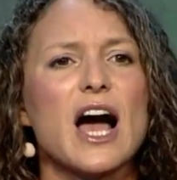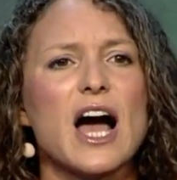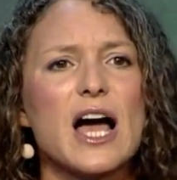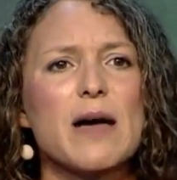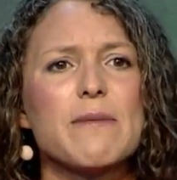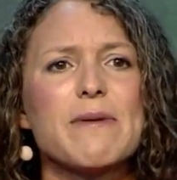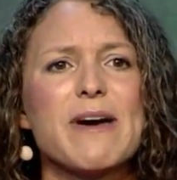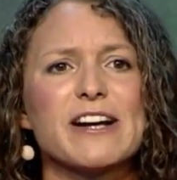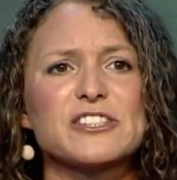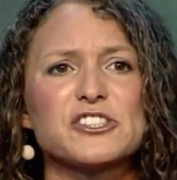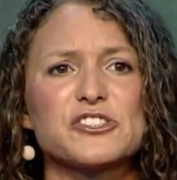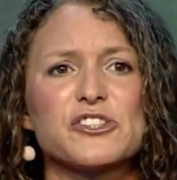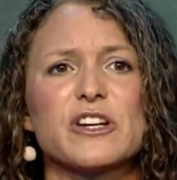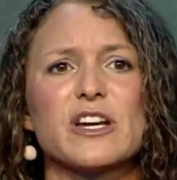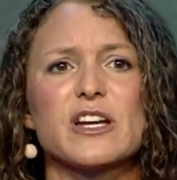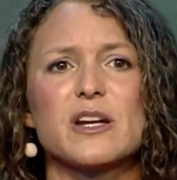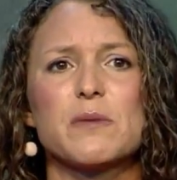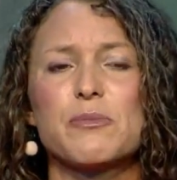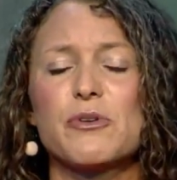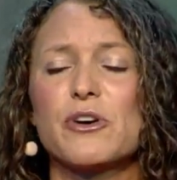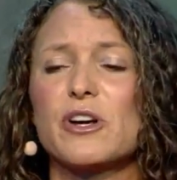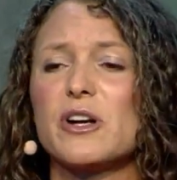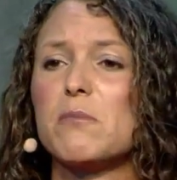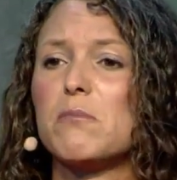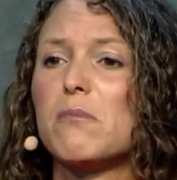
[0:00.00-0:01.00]
I'm actually going
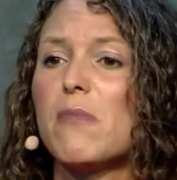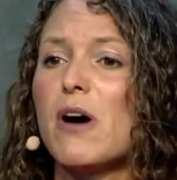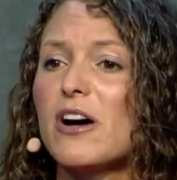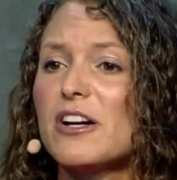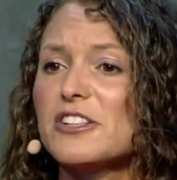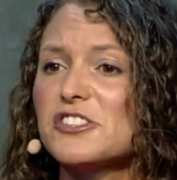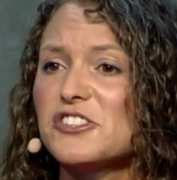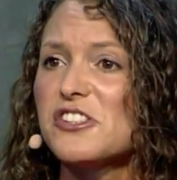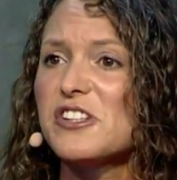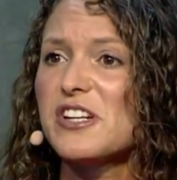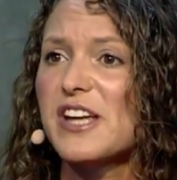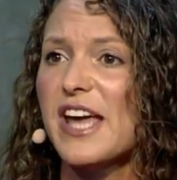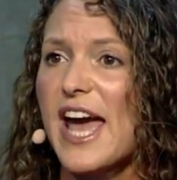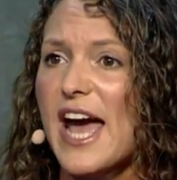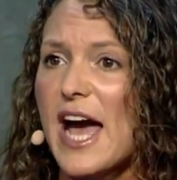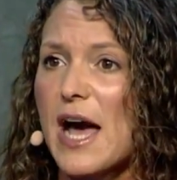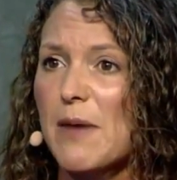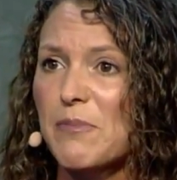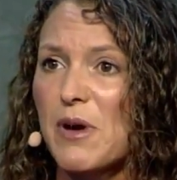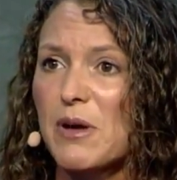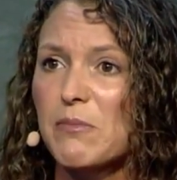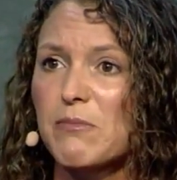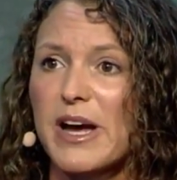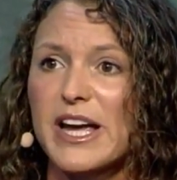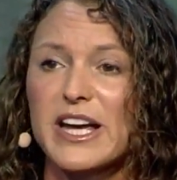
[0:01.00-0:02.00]
to put a margin
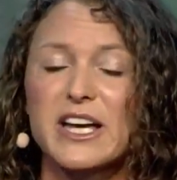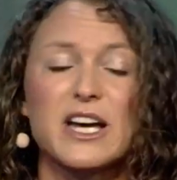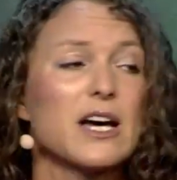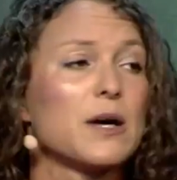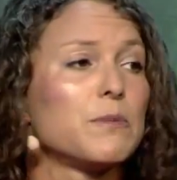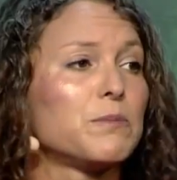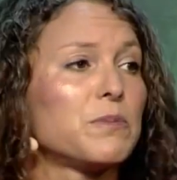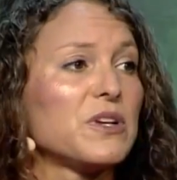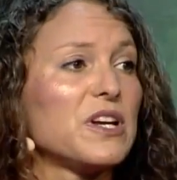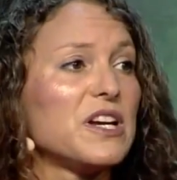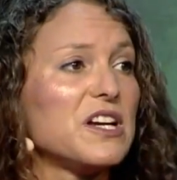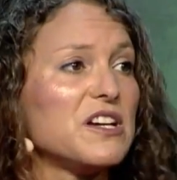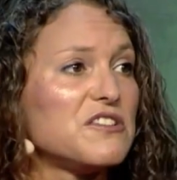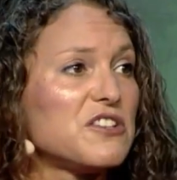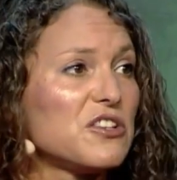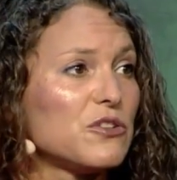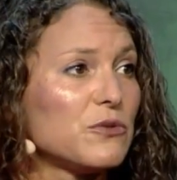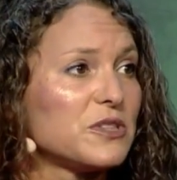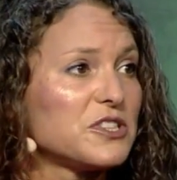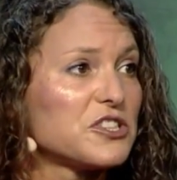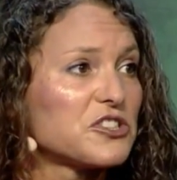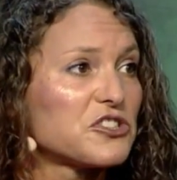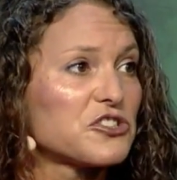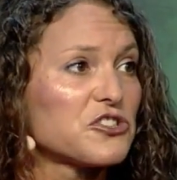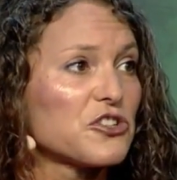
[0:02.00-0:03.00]
cap on my company
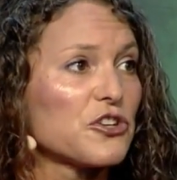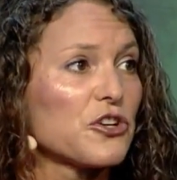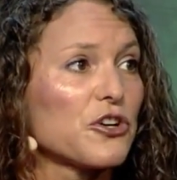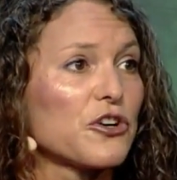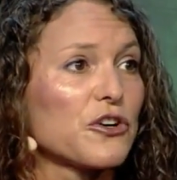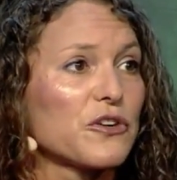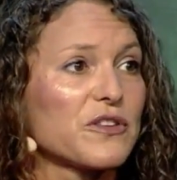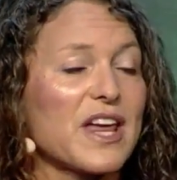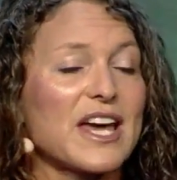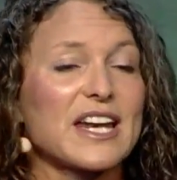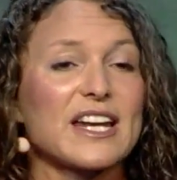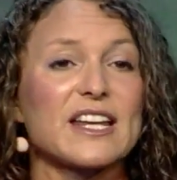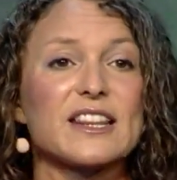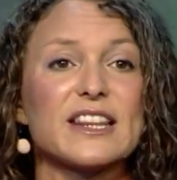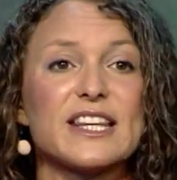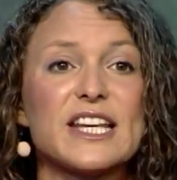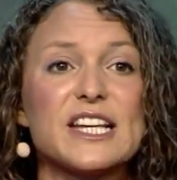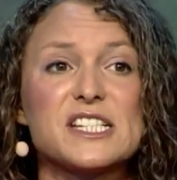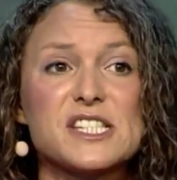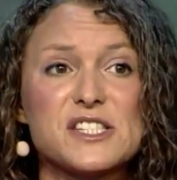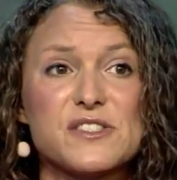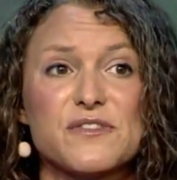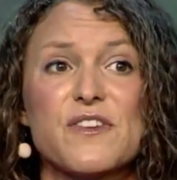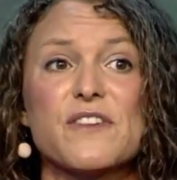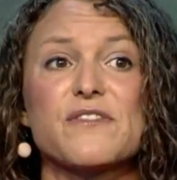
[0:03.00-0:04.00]
to ensure that at
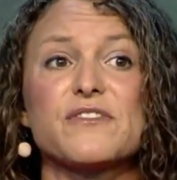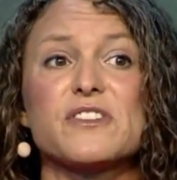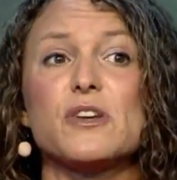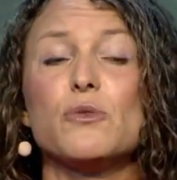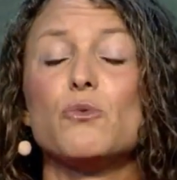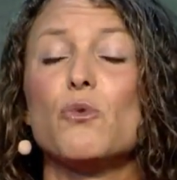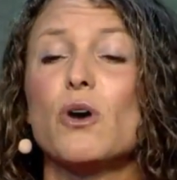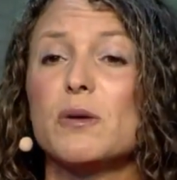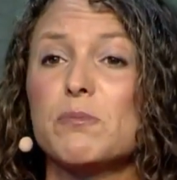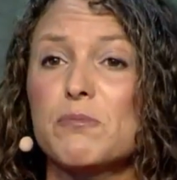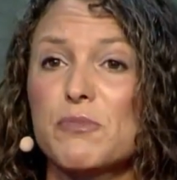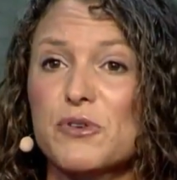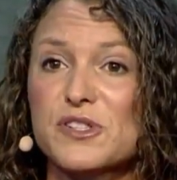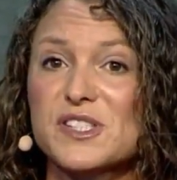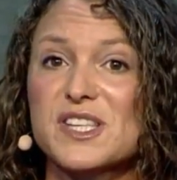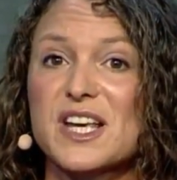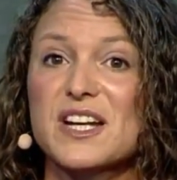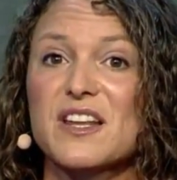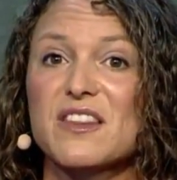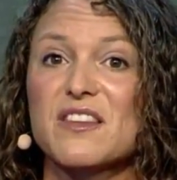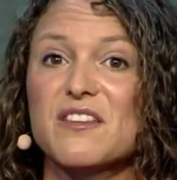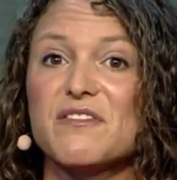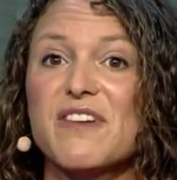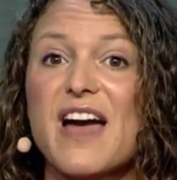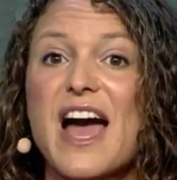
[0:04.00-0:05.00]
least
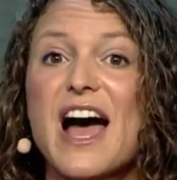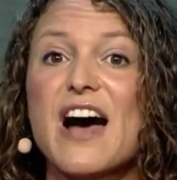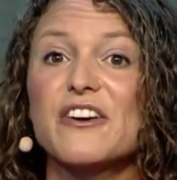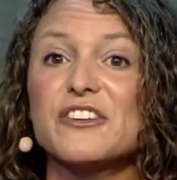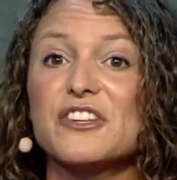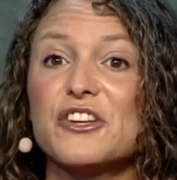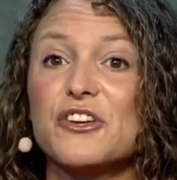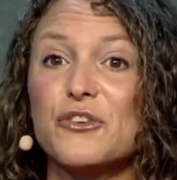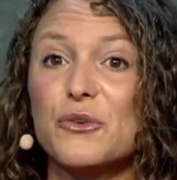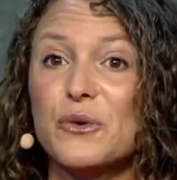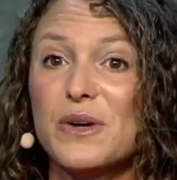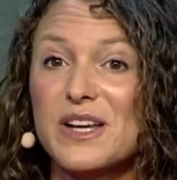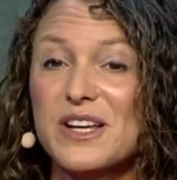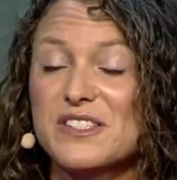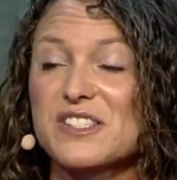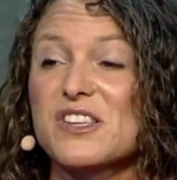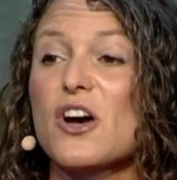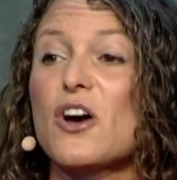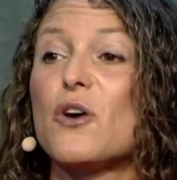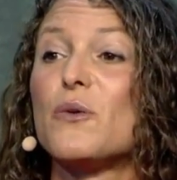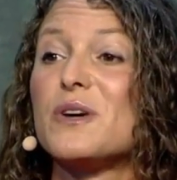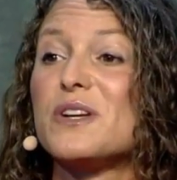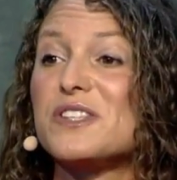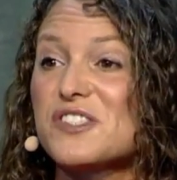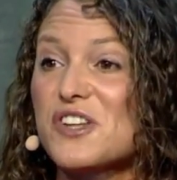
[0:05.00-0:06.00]
51% of the value is
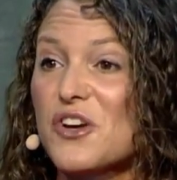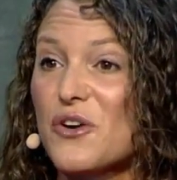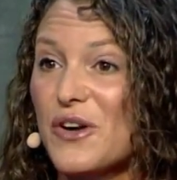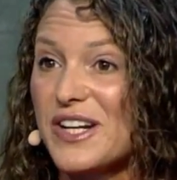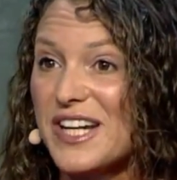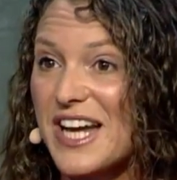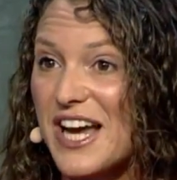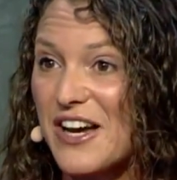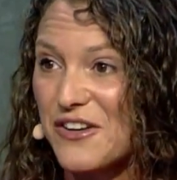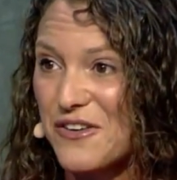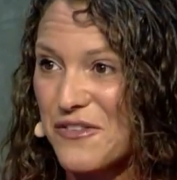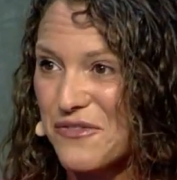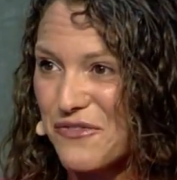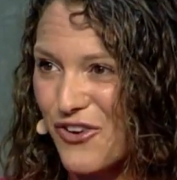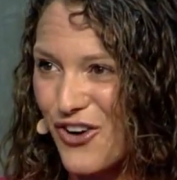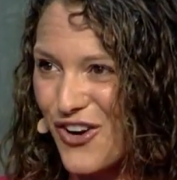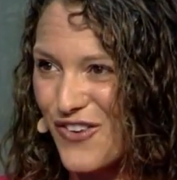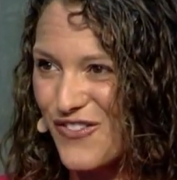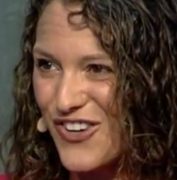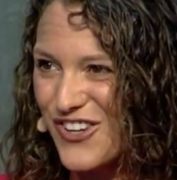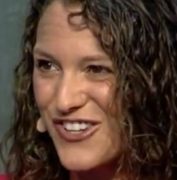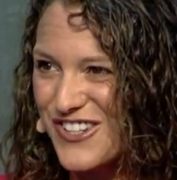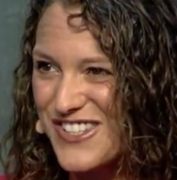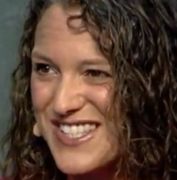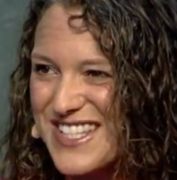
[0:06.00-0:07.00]
always going down to
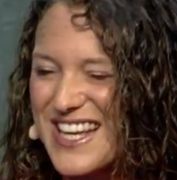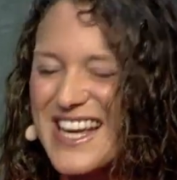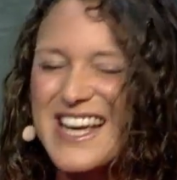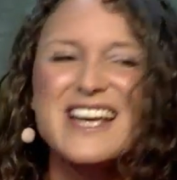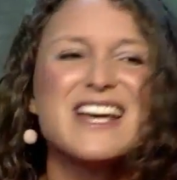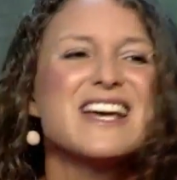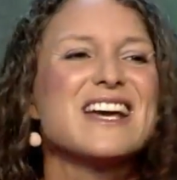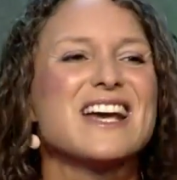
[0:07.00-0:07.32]
farmers.